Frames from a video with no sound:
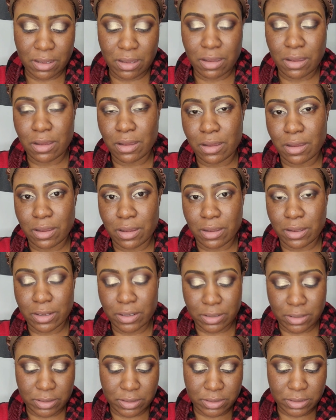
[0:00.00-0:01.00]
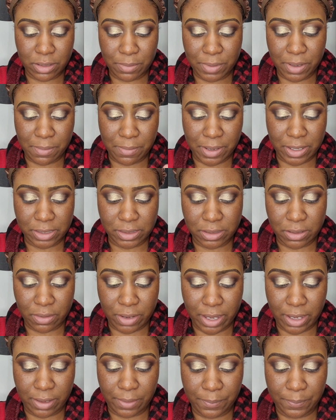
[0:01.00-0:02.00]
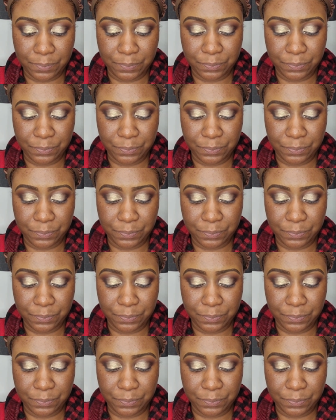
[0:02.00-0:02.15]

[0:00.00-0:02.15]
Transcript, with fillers: Oh, this is gonna be a mess. Okay.